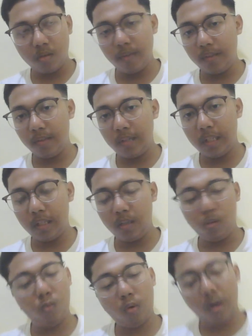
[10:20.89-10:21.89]
Obviously,
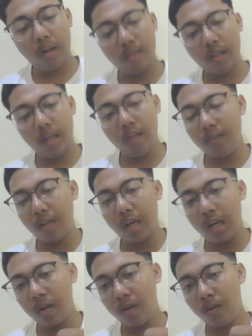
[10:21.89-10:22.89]
you write text
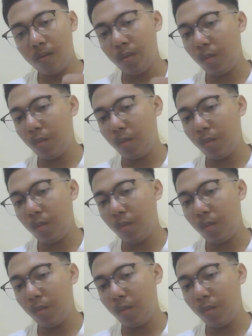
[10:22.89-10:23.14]
down.